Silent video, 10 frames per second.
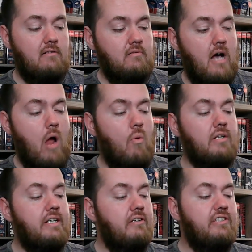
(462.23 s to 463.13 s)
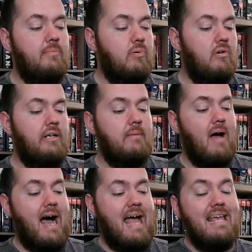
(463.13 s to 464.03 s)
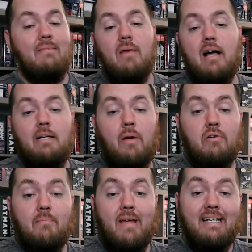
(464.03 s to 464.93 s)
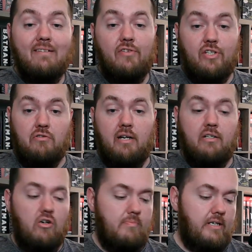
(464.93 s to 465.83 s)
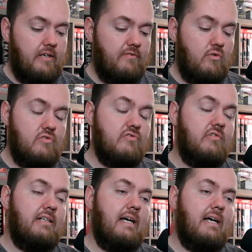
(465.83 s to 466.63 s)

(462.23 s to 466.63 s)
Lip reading: I want to go support him. I am not going to be able to make it for the grand opening, unfortunately.